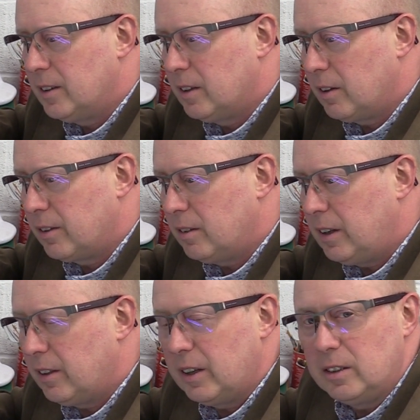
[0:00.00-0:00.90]
There are
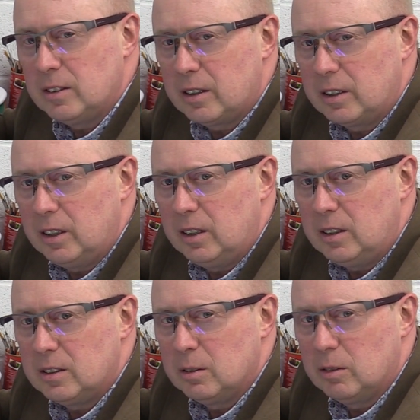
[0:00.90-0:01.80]
three things I think you
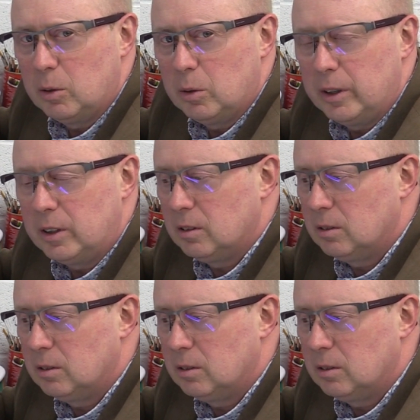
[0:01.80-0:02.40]
need to avoid: